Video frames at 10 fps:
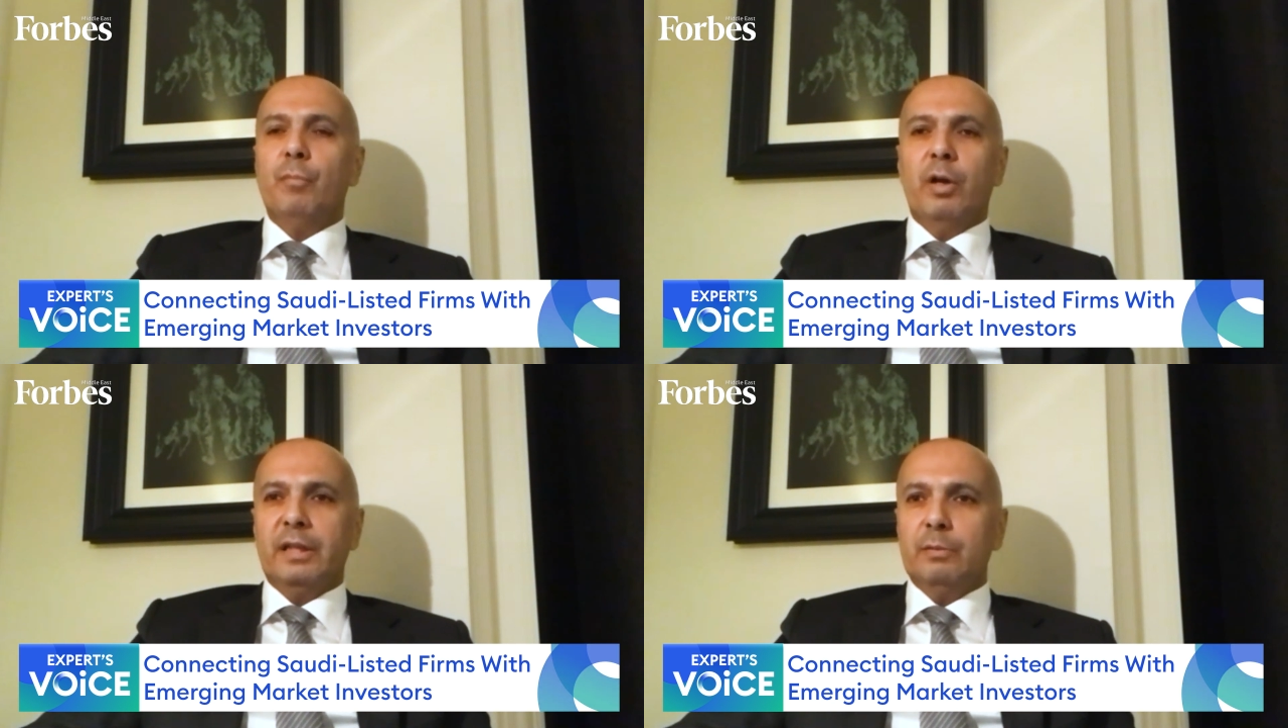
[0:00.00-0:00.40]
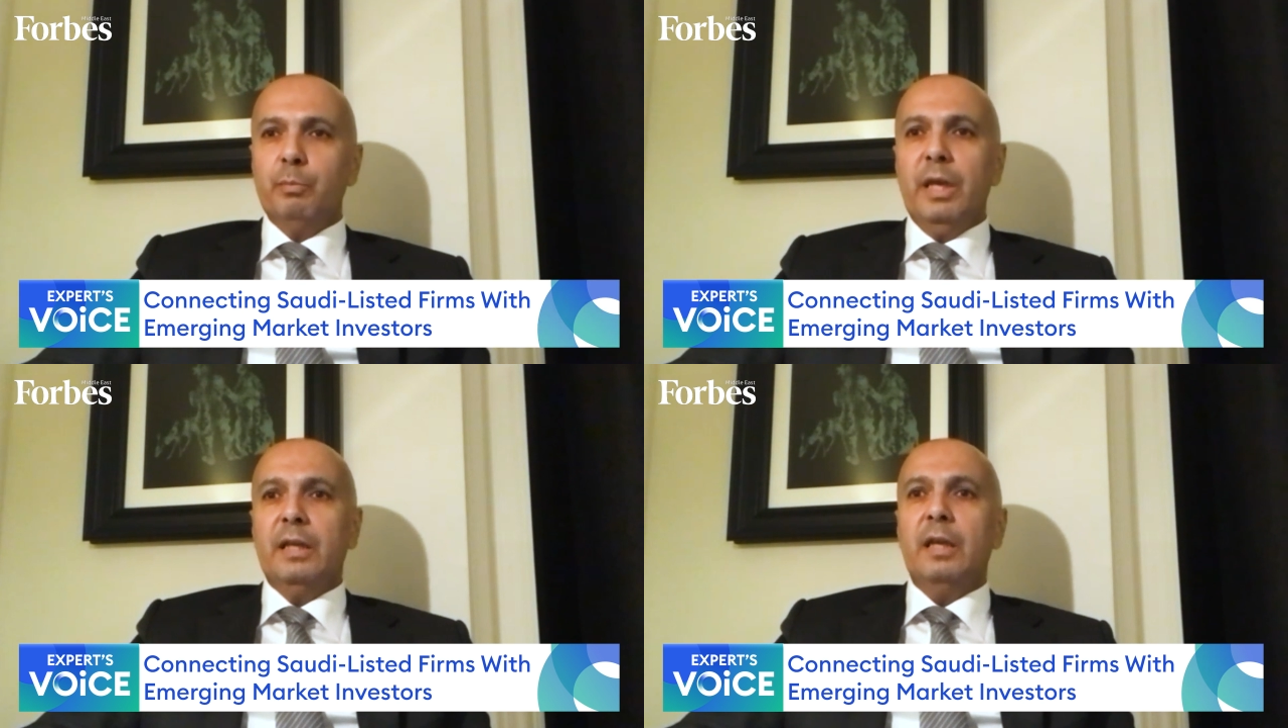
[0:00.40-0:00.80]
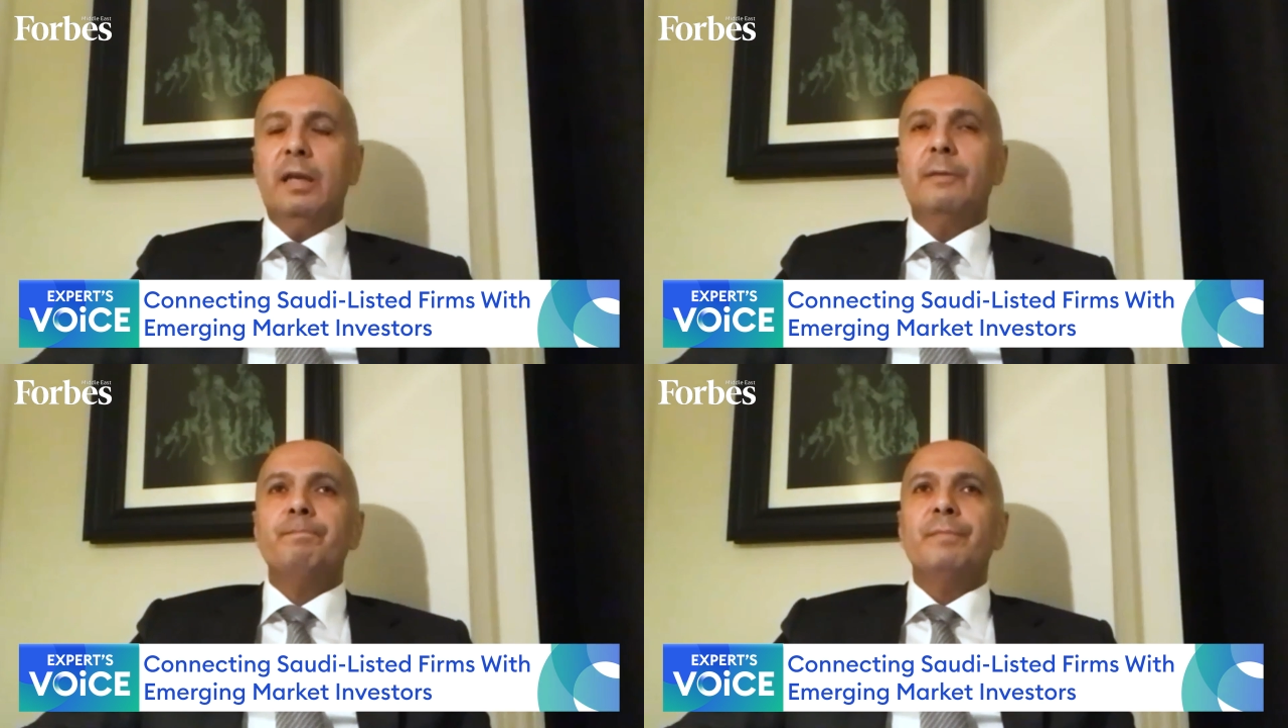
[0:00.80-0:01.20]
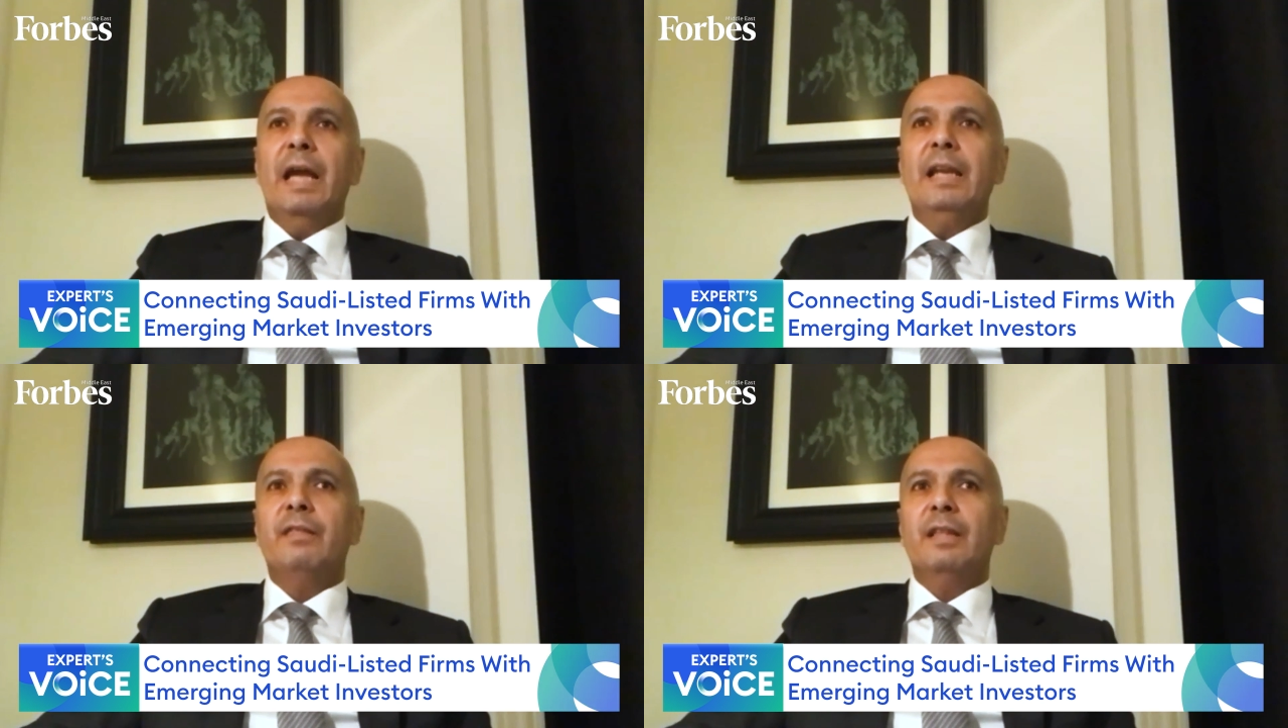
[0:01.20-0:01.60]
market making,
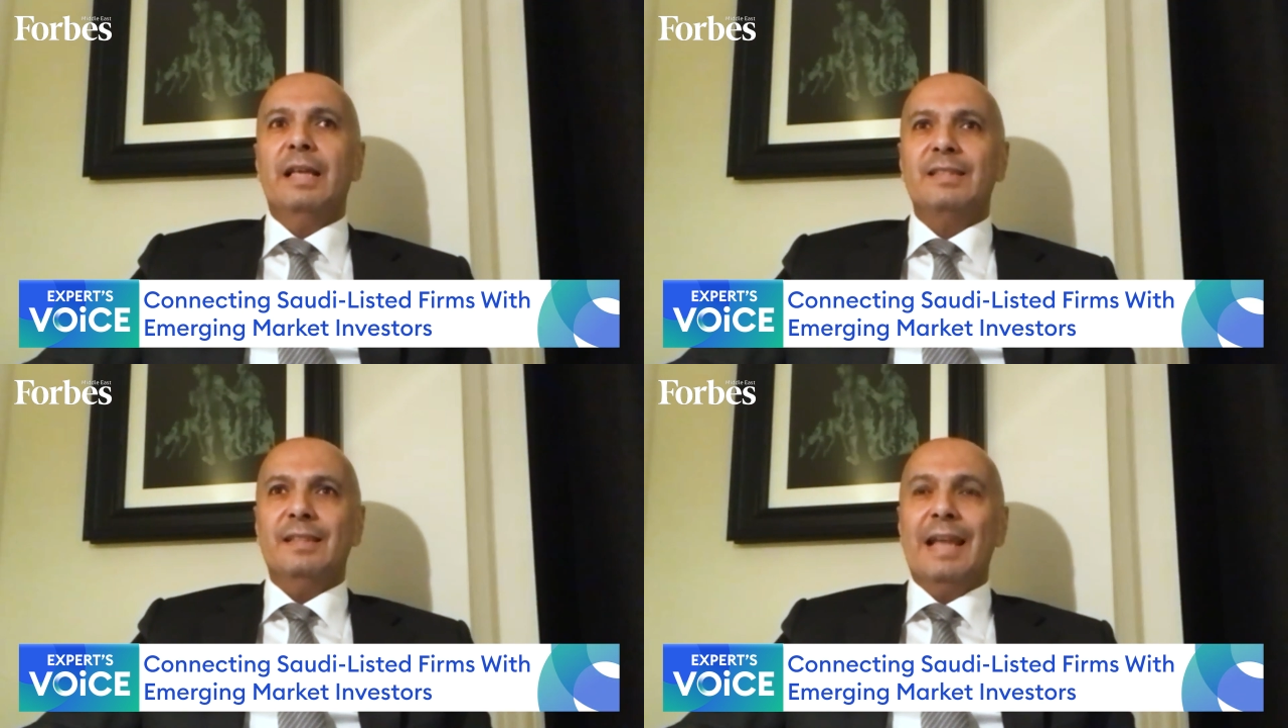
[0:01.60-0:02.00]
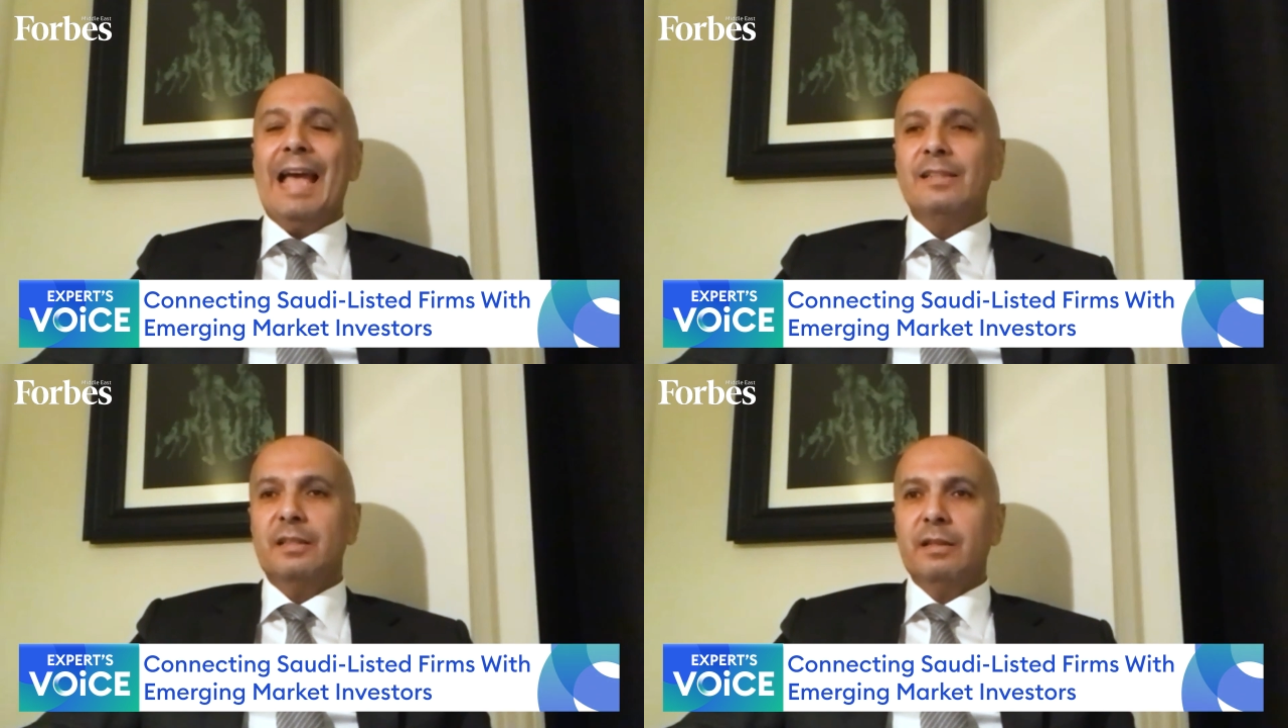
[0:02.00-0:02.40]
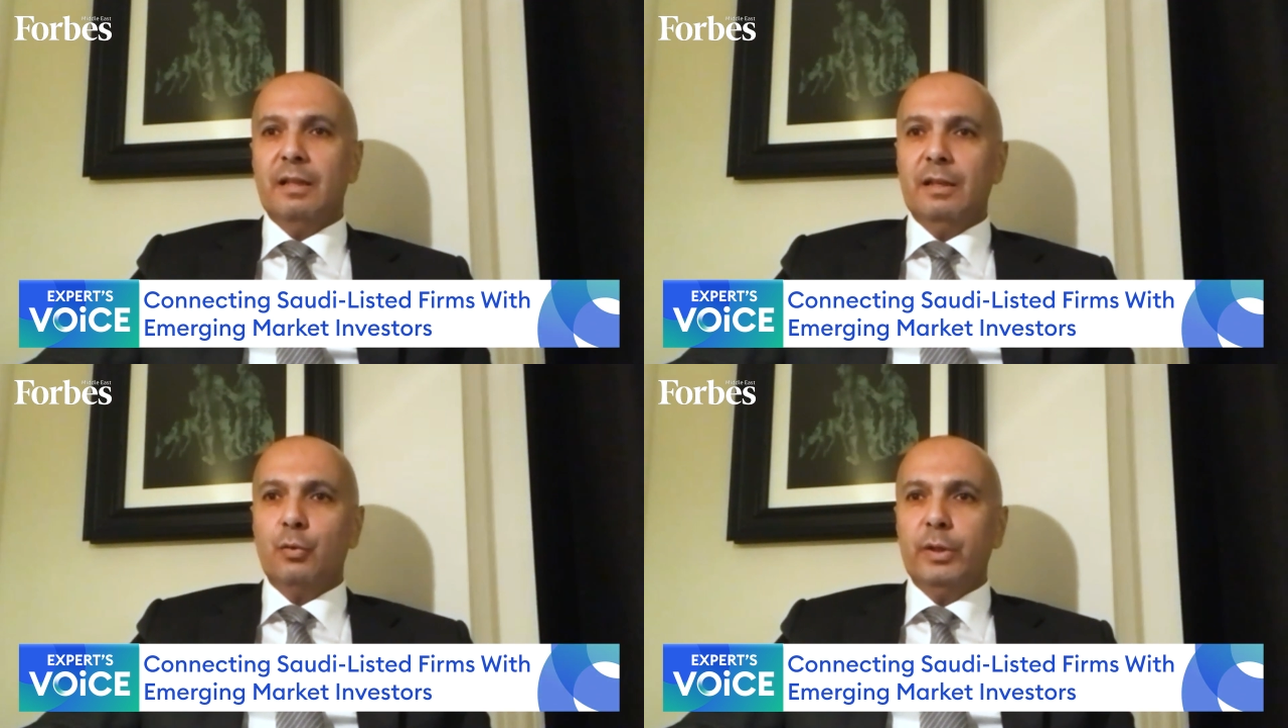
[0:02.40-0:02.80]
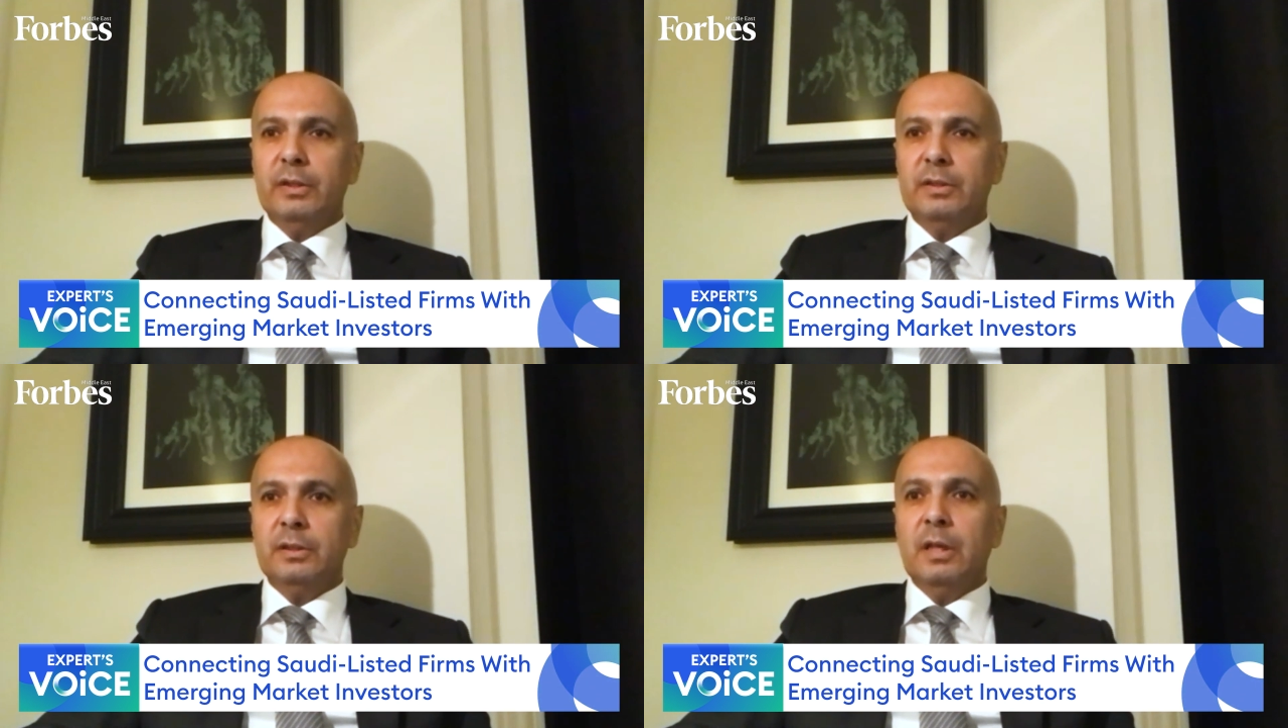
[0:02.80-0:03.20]
anything that's enhancing the
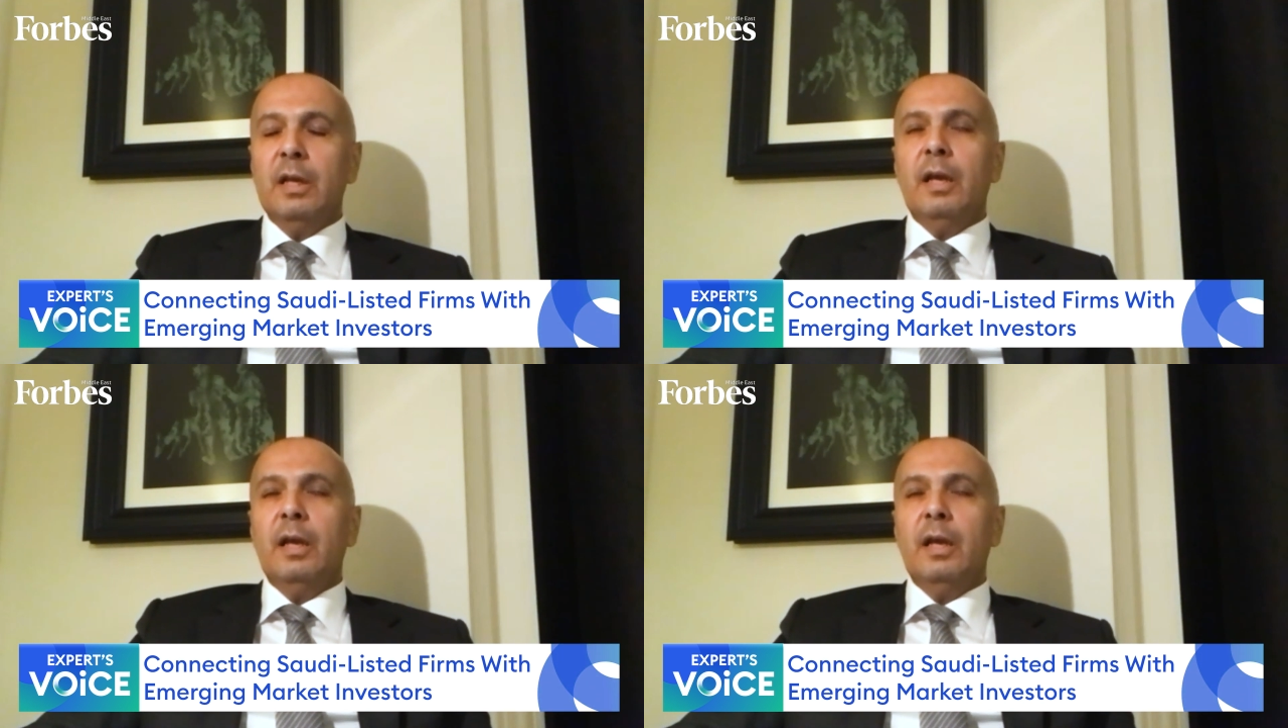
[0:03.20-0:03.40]
liquidity,